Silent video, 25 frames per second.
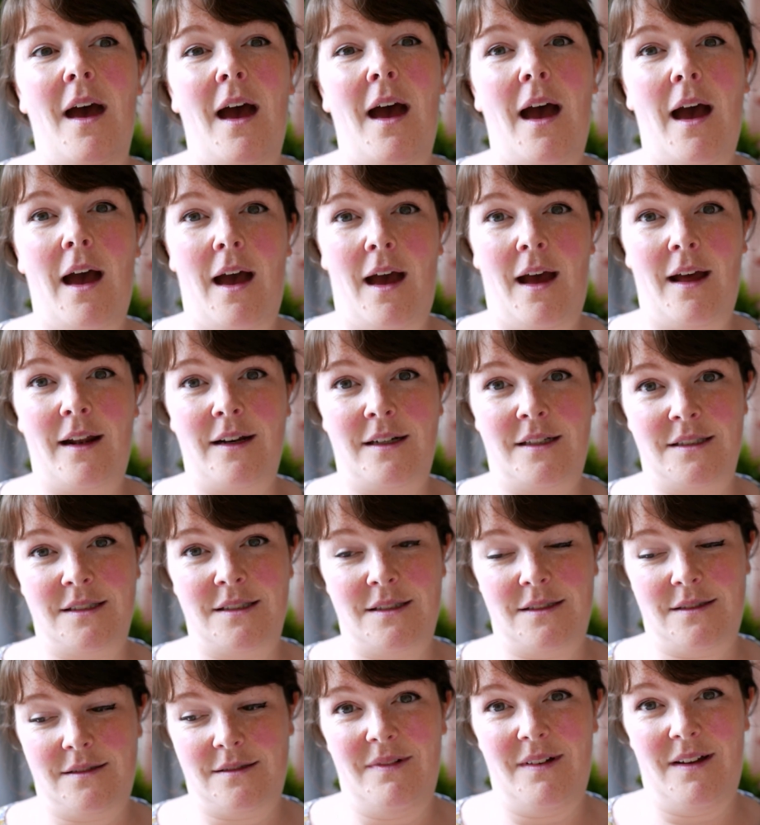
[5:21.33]
and
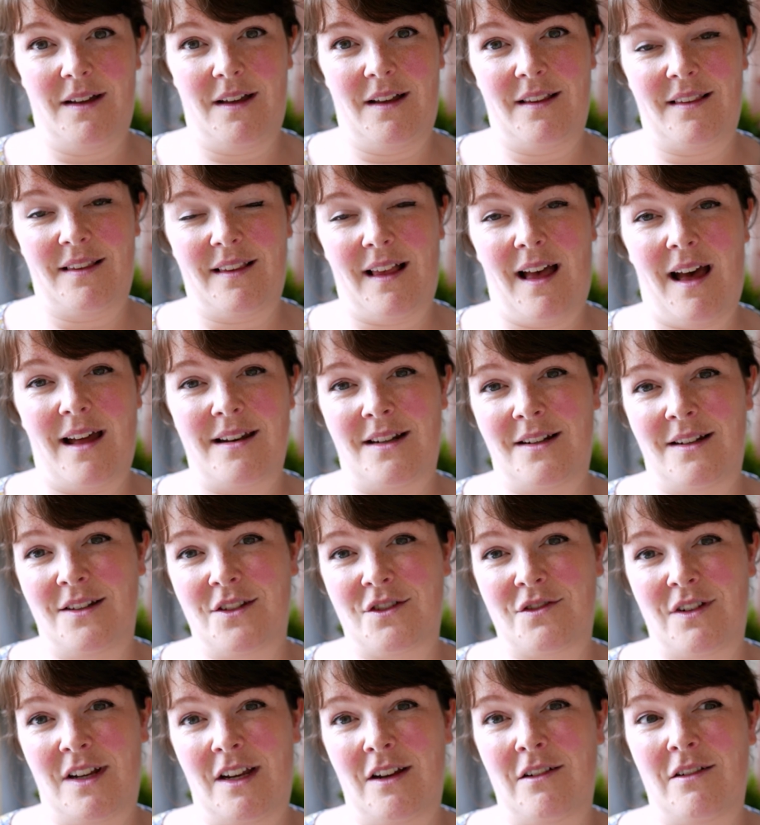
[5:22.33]
a sad
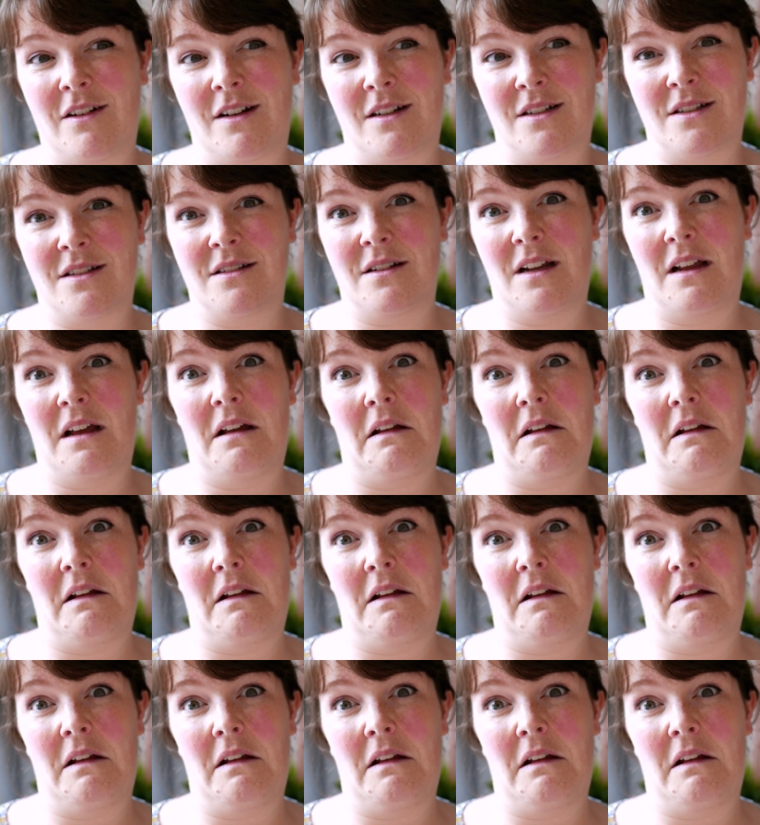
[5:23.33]
illustrator and